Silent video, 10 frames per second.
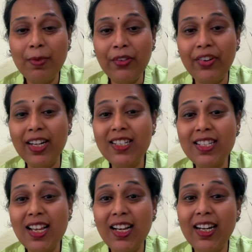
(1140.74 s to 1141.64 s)
My
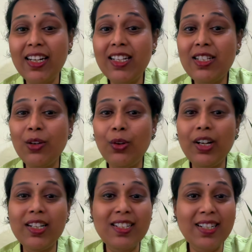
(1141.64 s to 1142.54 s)
friends, let us
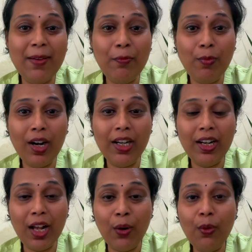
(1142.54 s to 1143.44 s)
look at step
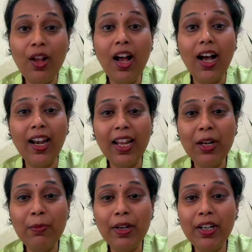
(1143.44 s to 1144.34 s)
1 now
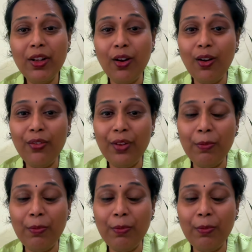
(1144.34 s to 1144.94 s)
alignment of